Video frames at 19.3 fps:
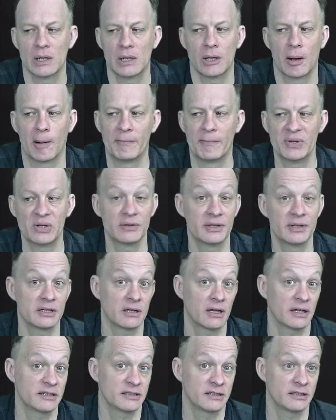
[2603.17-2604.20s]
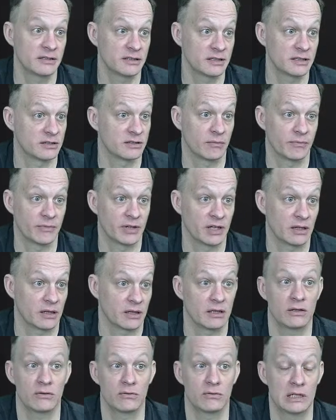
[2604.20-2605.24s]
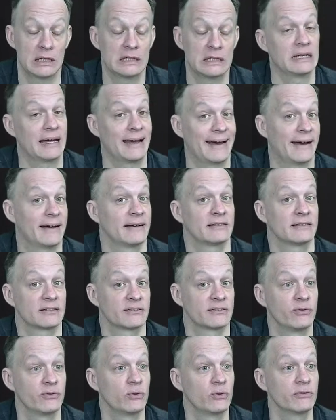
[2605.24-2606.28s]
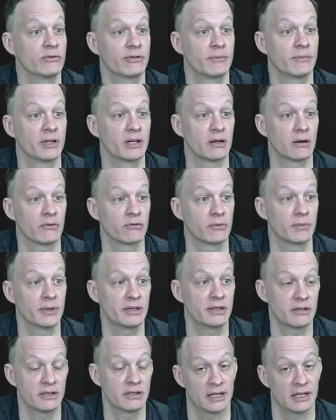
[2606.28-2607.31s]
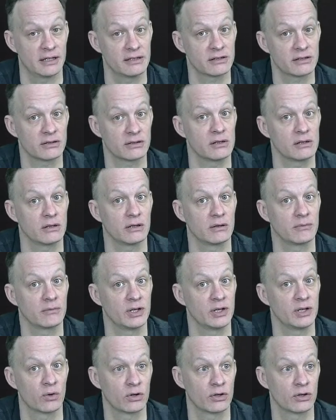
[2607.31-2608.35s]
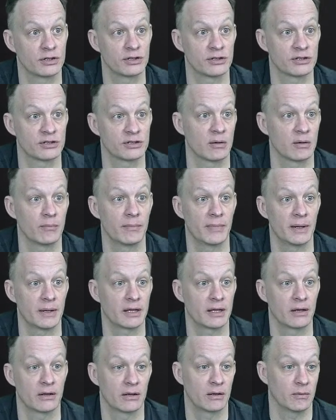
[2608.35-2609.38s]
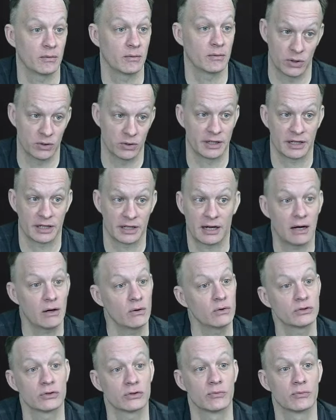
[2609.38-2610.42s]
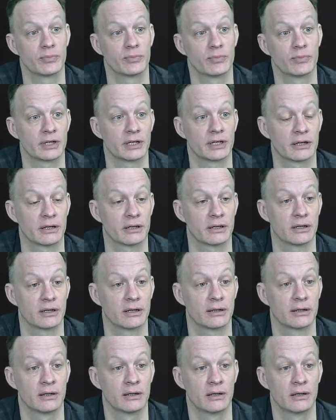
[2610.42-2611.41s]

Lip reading: A building license is something that you need to ask for from the government, yes, in order to start building a house or building a